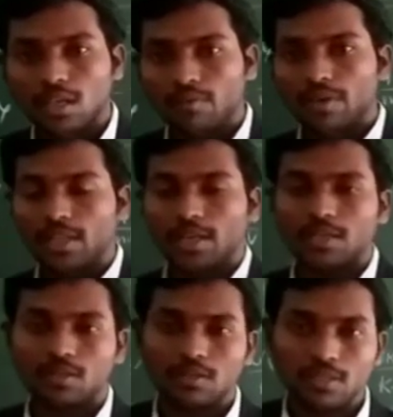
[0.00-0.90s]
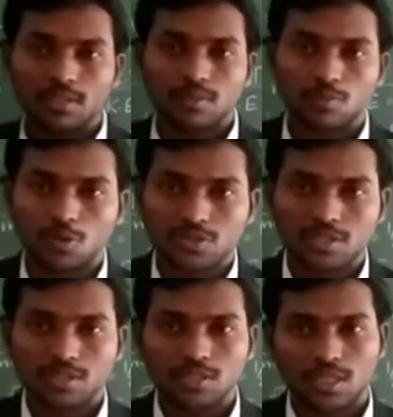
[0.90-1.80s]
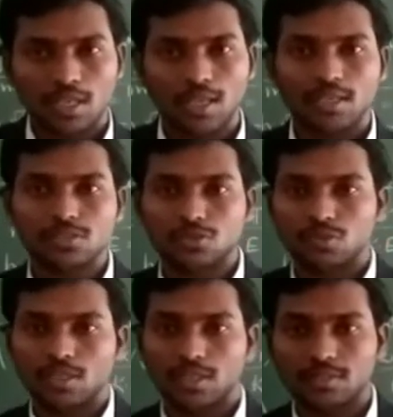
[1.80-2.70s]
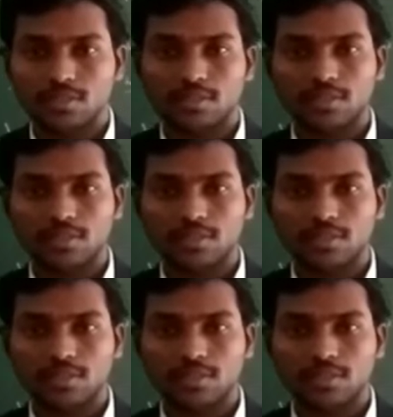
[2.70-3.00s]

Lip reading: when electron in motion has dual nature.